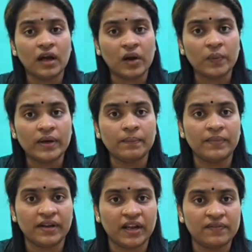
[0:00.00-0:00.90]

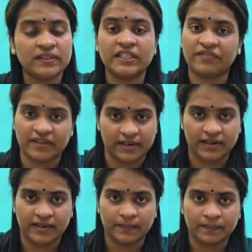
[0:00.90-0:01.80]
oven behaves differently,